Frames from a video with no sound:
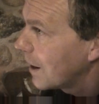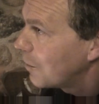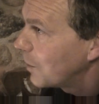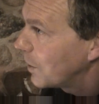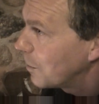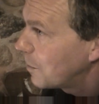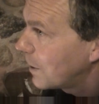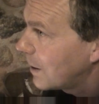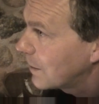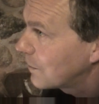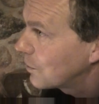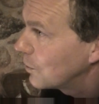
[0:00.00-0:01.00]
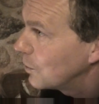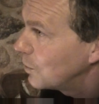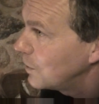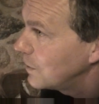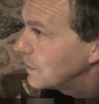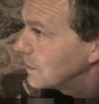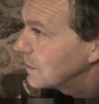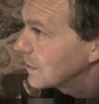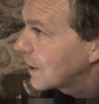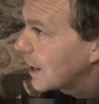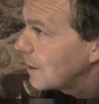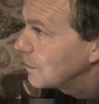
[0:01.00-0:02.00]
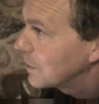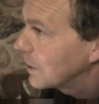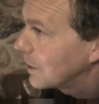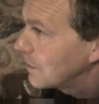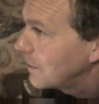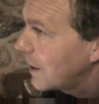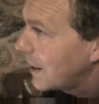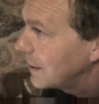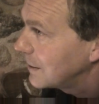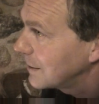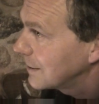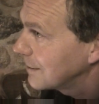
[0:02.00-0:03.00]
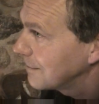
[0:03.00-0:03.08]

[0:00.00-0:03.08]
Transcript: And when the path through the woods came to her right,